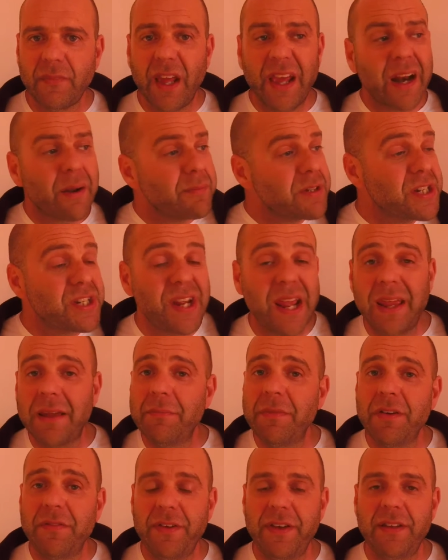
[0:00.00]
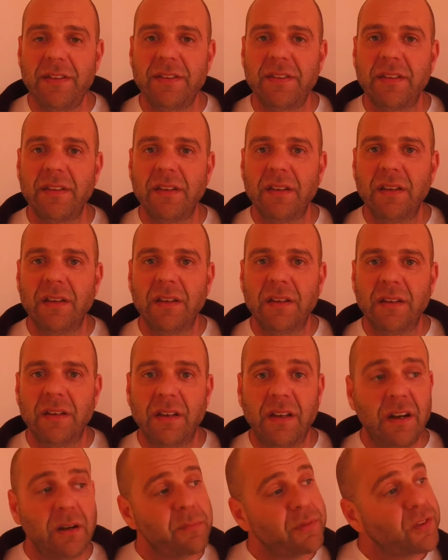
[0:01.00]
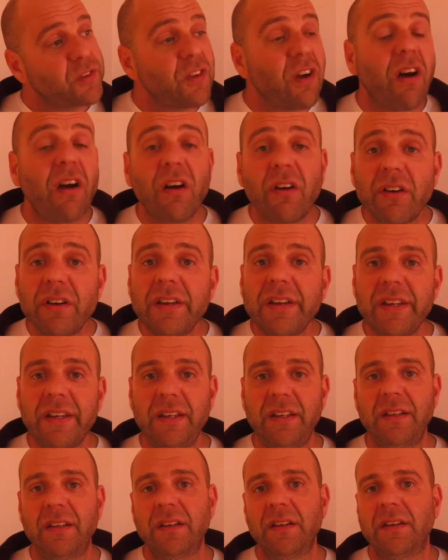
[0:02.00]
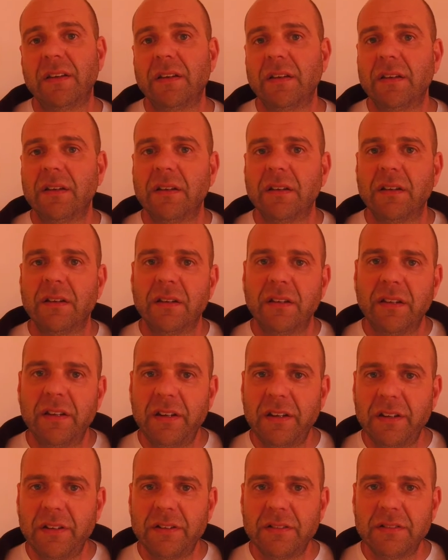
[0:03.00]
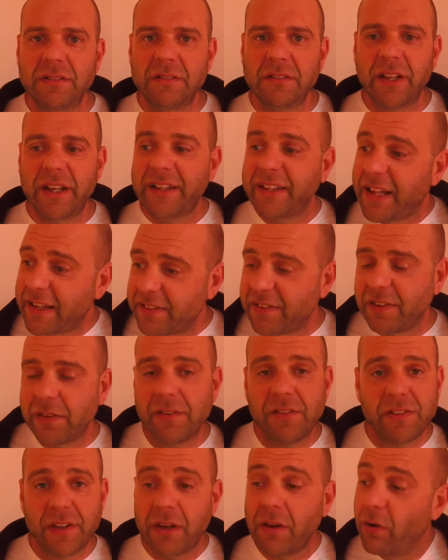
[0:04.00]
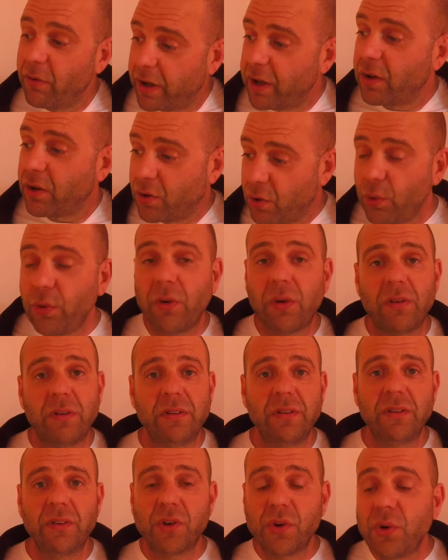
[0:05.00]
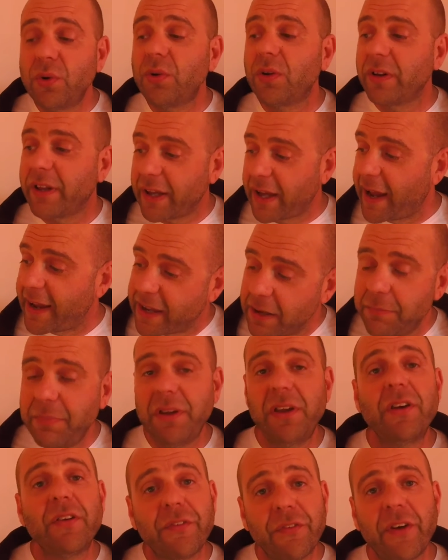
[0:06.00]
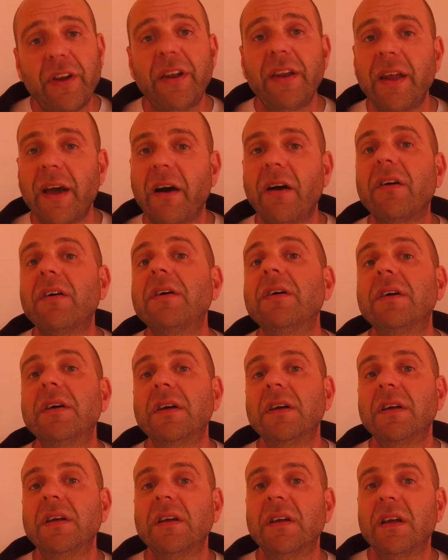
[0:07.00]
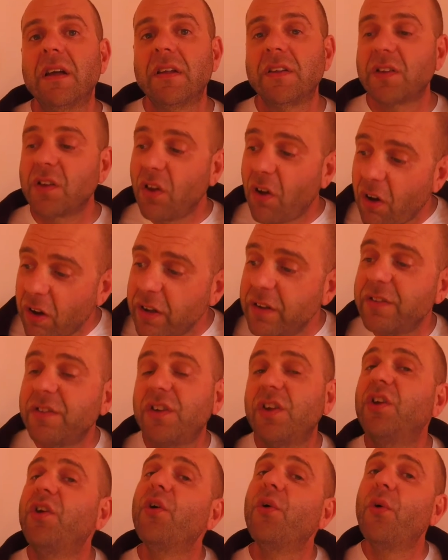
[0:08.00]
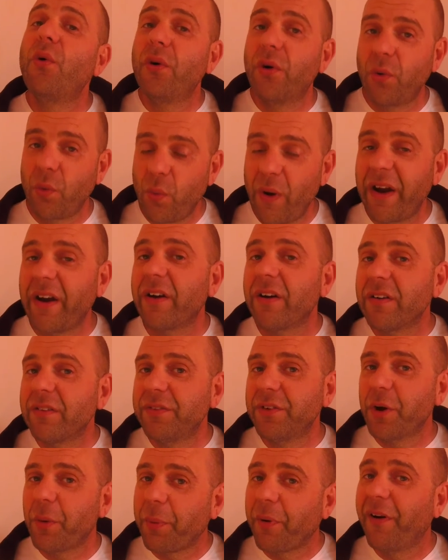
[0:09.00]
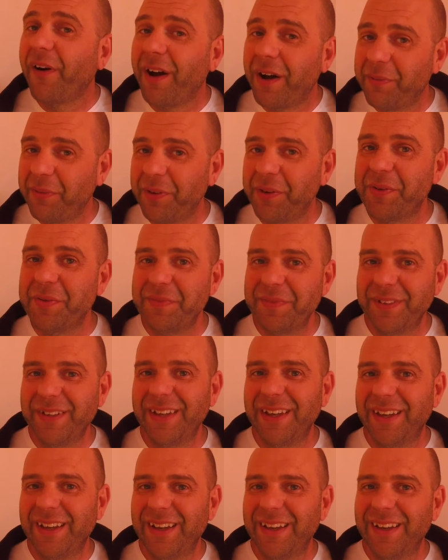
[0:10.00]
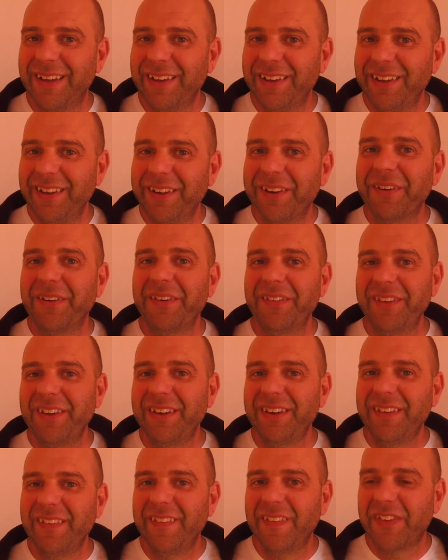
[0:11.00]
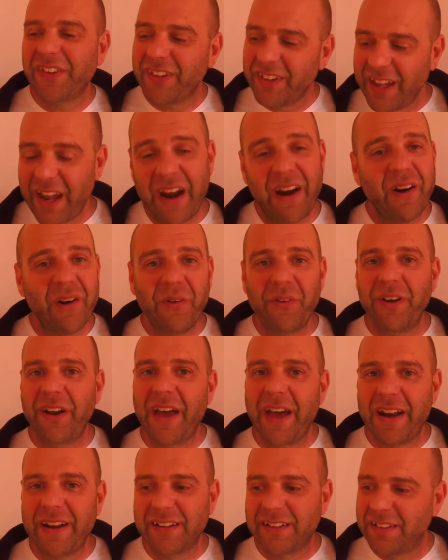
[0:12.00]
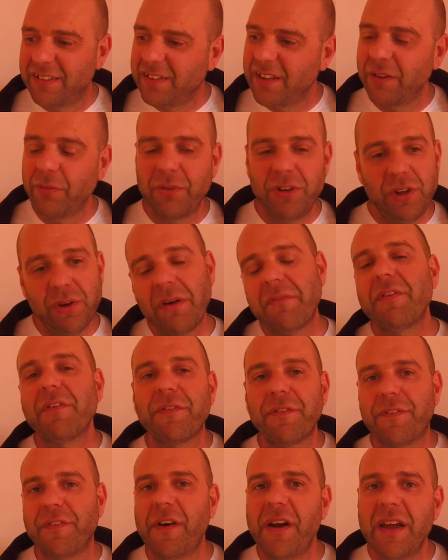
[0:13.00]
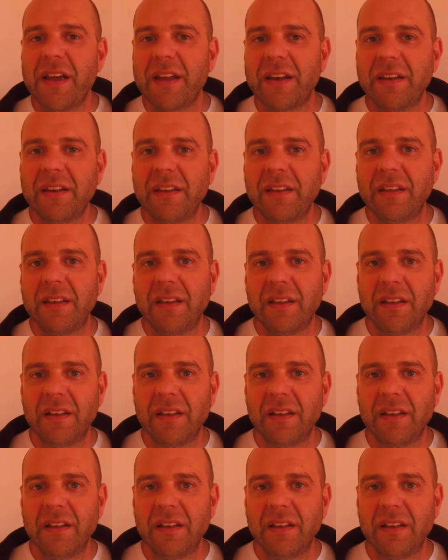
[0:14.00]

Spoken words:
And I'm ashamed of it. And I'm sorry. You know? It's like, okay, cool. Cool, like I can be your friend now. As long as you're aware of your problem, you know what I mean? It's like the heroin addict. It's like when you have a friend